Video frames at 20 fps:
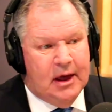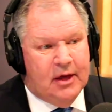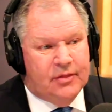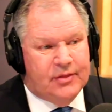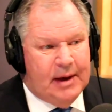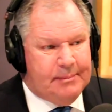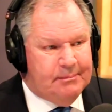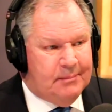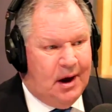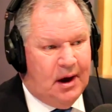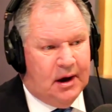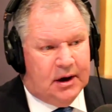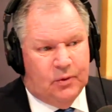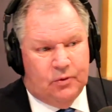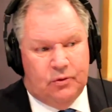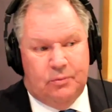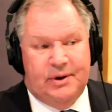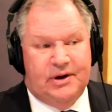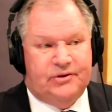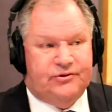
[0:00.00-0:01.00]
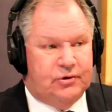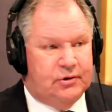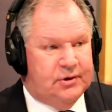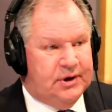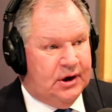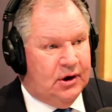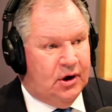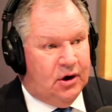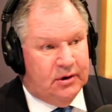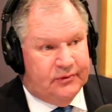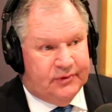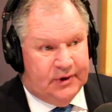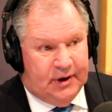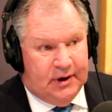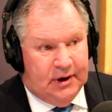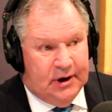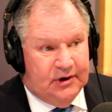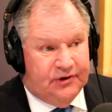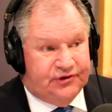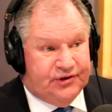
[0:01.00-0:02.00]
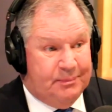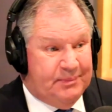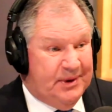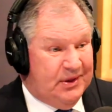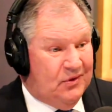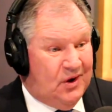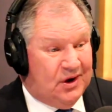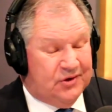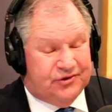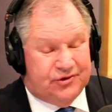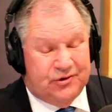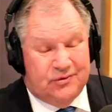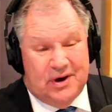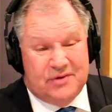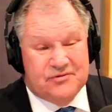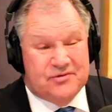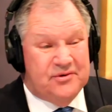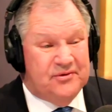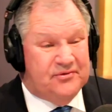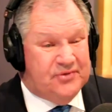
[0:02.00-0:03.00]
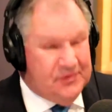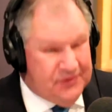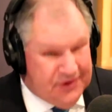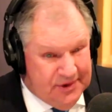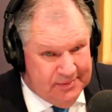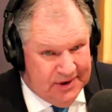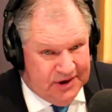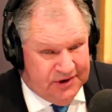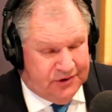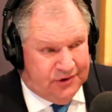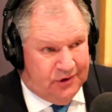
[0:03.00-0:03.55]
that market will be turning over something like $250 million.